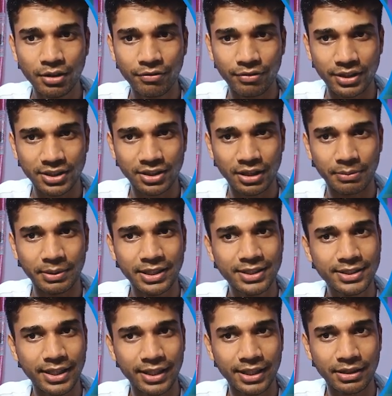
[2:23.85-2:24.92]
first commit,
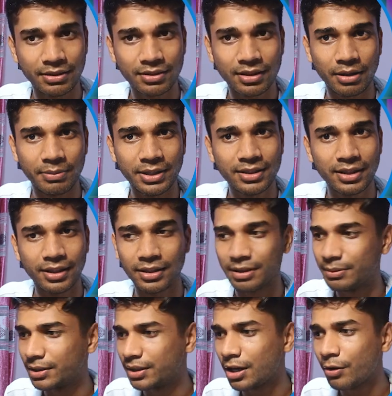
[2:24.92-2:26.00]
second commit, third commit.